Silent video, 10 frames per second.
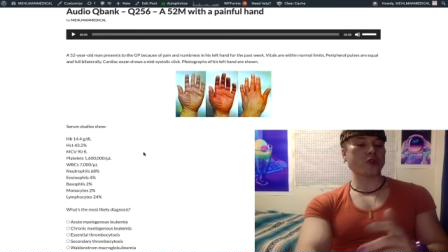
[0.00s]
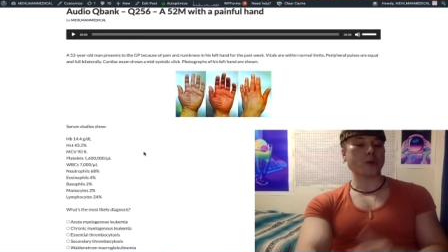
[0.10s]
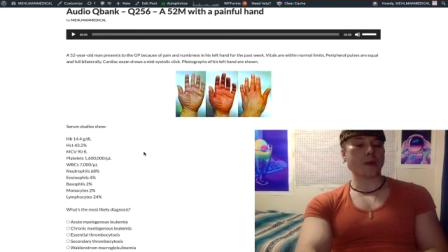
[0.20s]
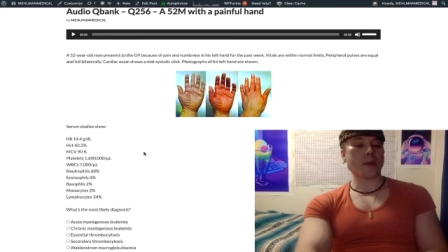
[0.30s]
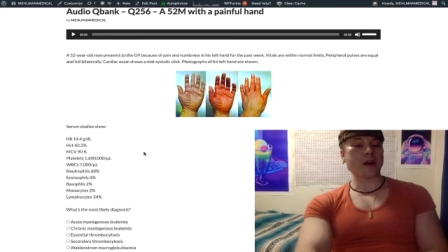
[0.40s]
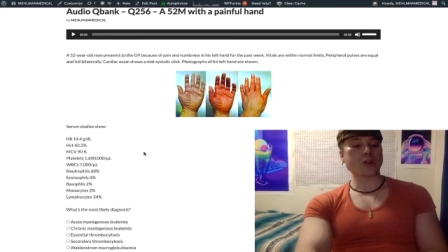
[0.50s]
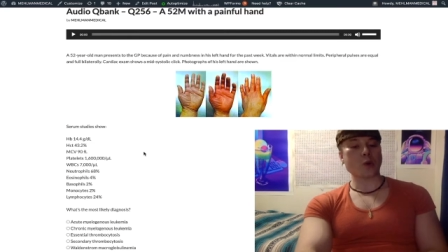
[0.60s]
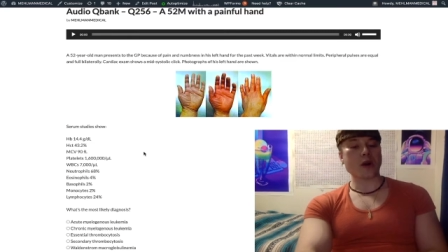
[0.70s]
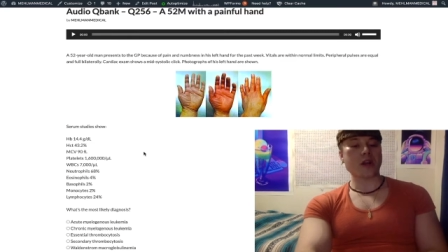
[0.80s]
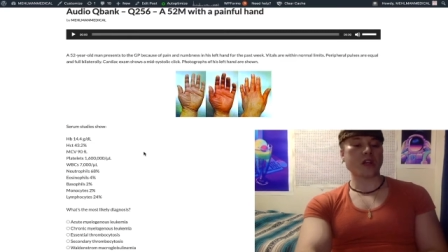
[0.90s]
should be about
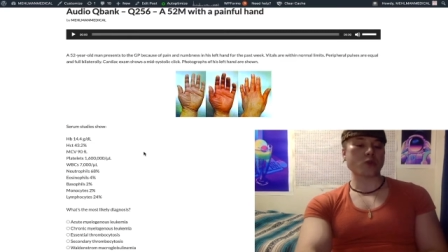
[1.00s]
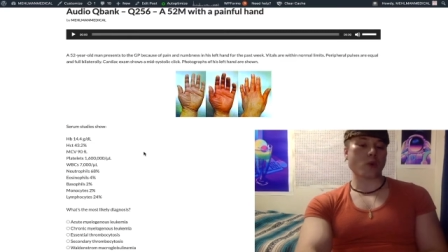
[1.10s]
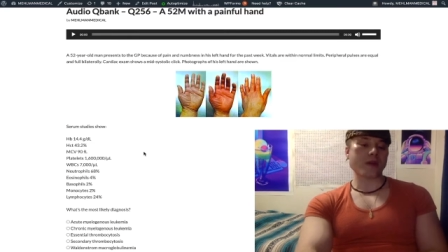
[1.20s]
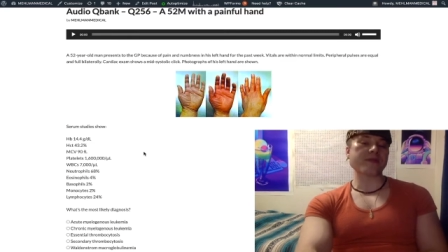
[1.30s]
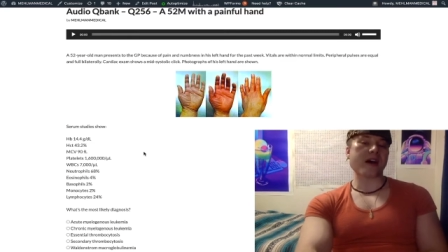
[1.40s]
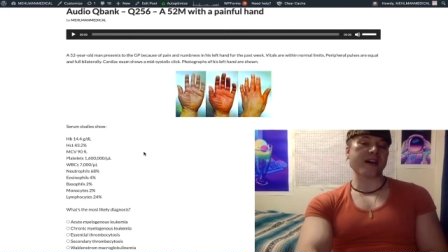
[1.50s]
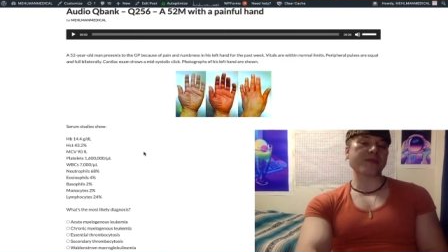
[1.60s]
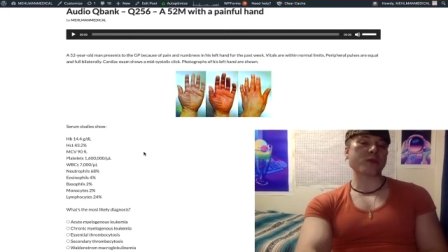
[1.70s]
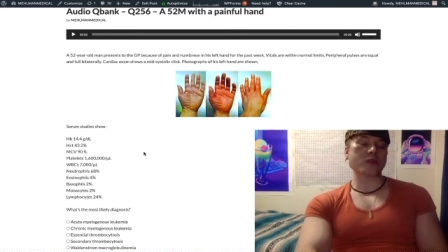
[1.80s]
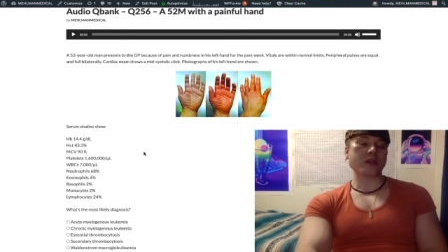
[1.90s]
20 to
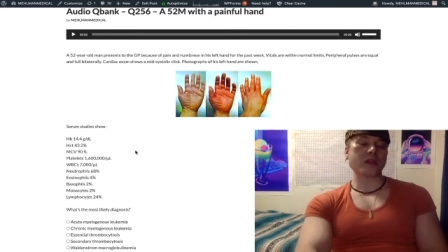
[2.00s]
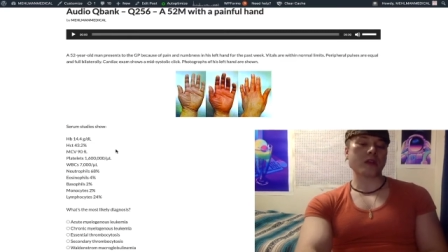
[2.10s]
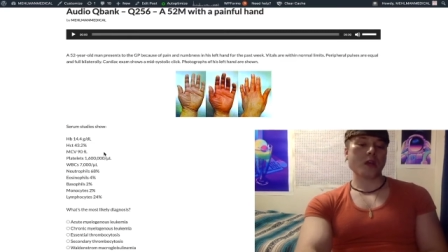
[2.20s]
25%.